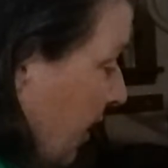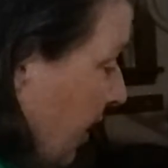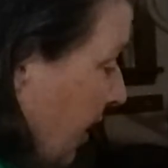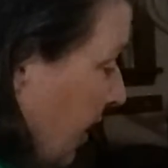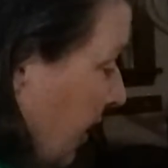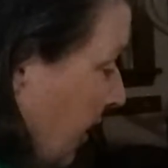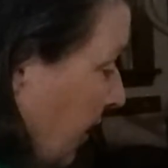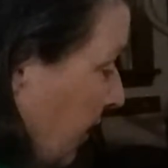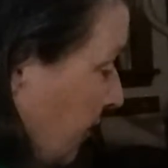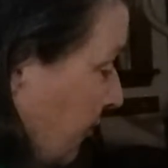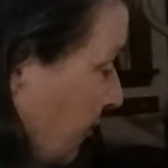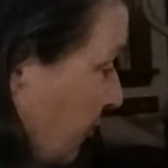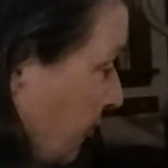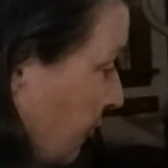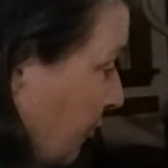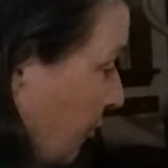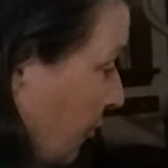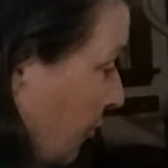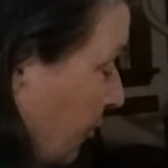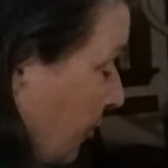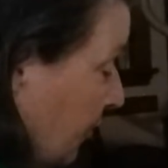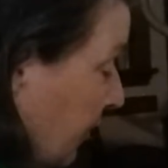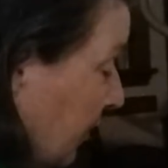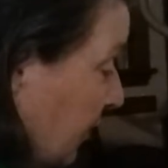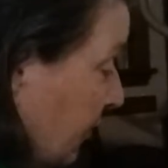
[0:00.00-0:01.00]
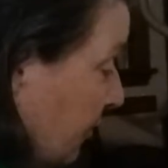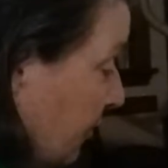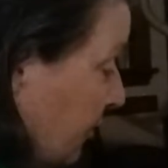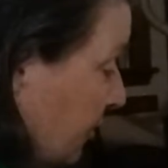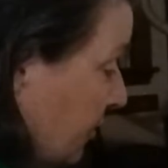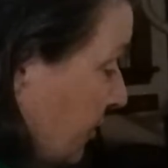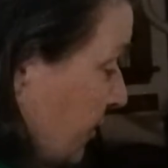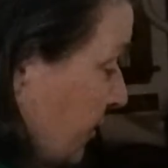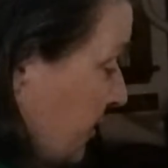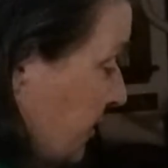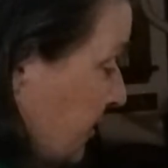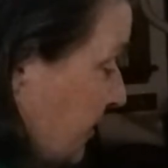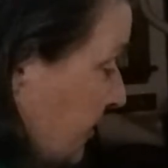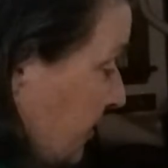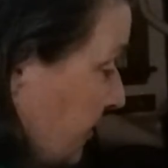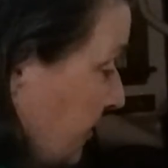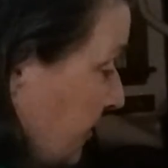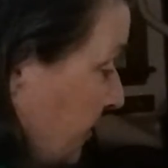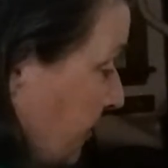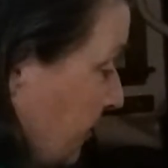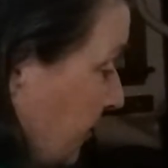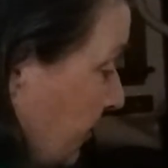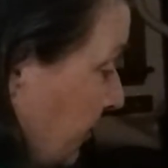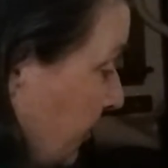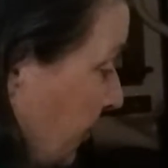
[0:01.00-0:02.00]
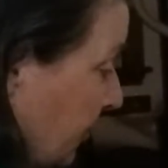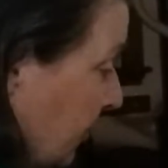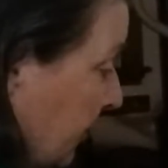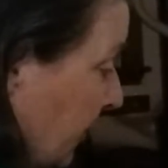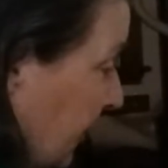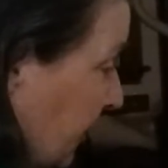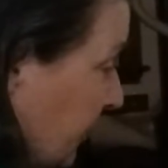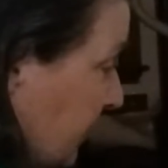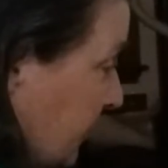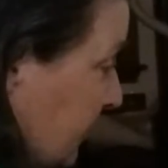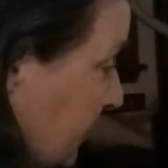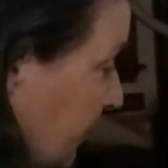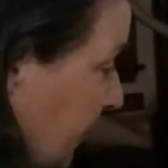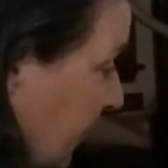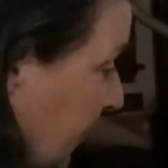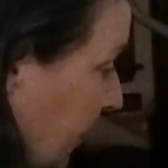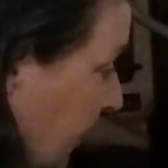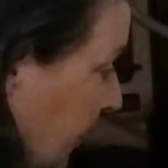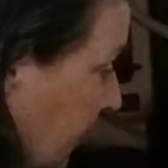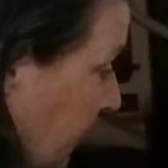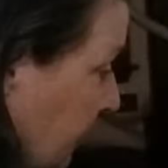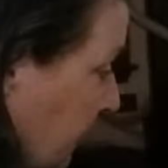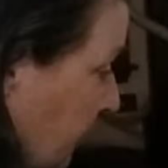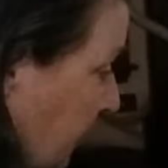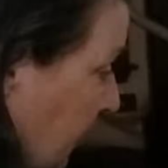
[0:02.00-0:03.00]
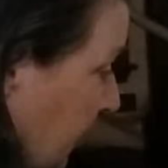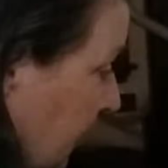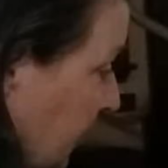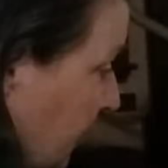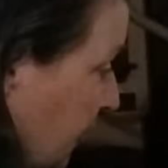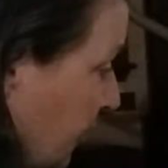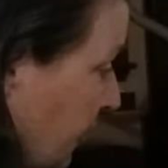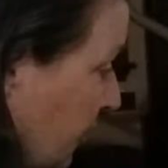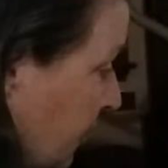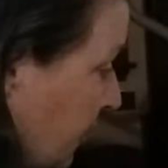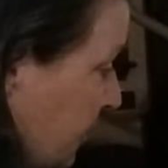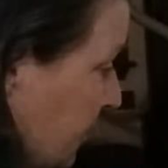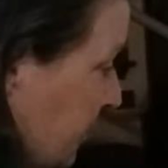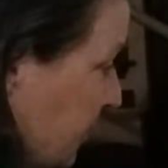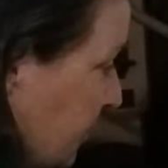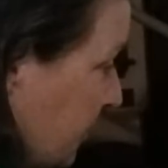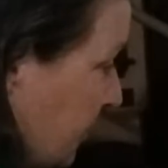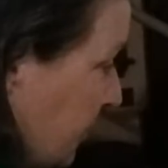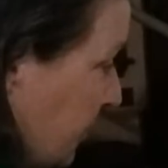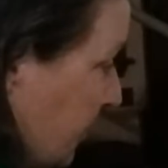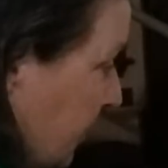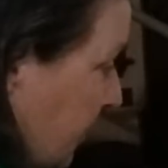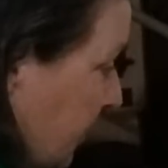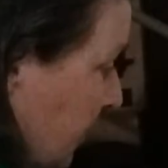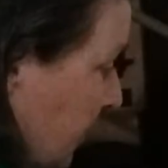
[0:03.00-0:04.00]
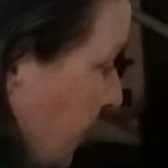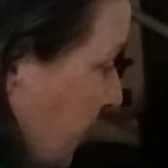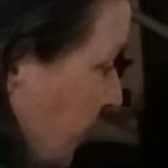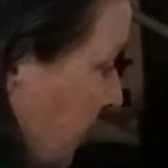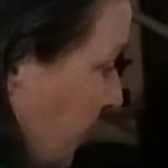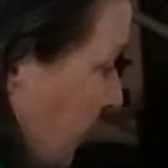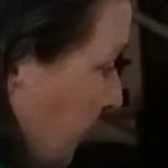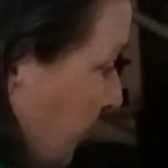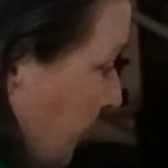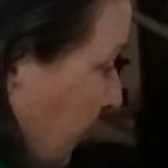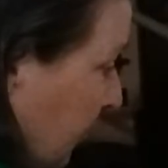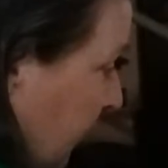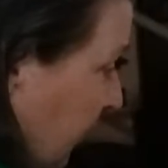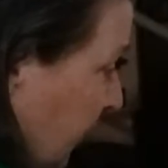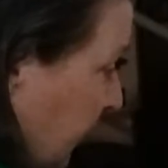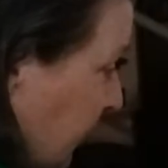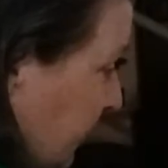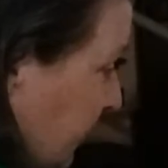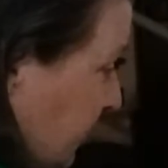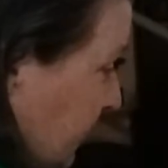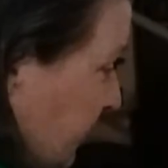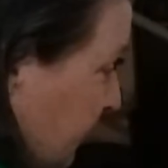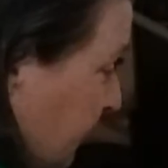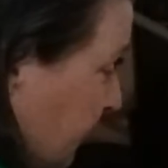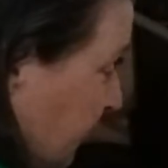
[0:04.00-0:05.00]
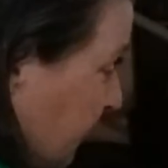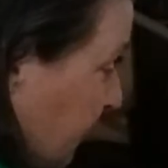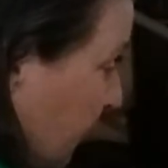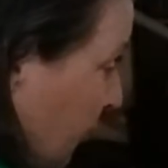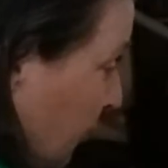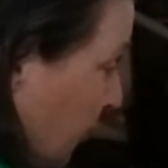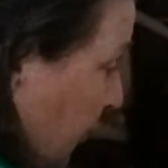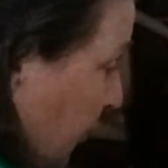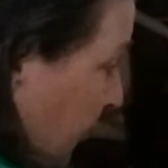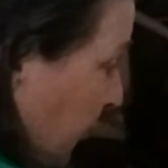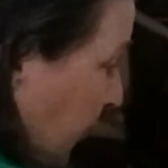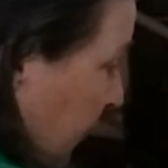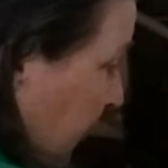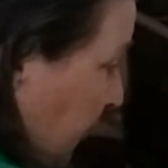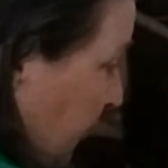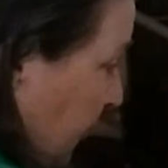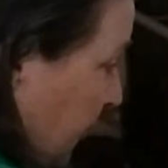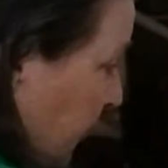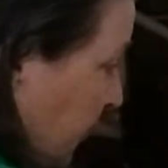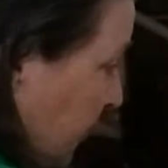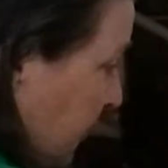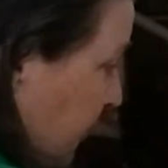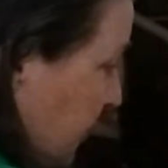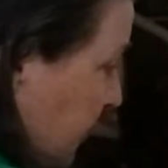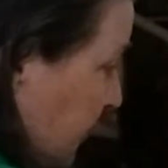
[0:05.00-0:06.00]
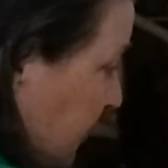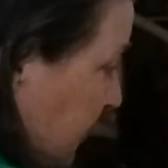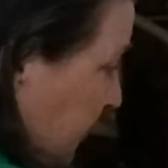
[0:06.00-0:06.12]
add 4 meters plus 8 meters plus 4 meters